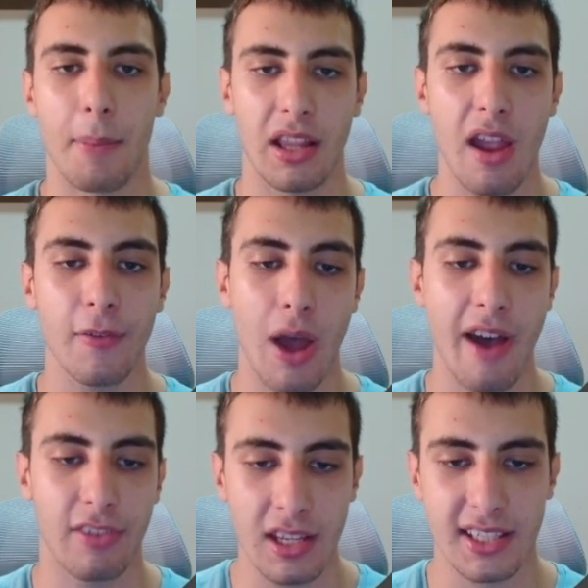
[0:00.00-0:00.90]
But if you
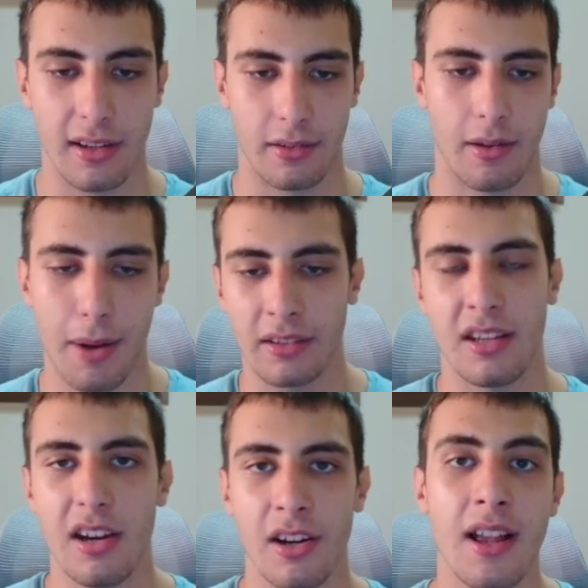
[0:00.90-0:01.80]
have this
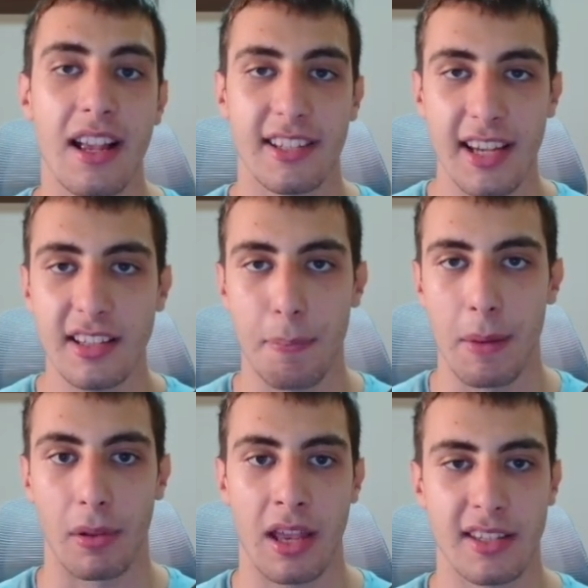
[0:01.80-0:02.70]
button here, 60
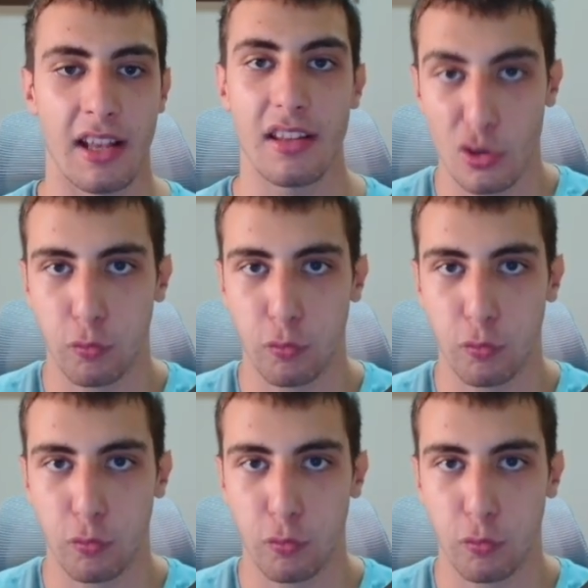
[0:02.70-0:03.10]
people can see it.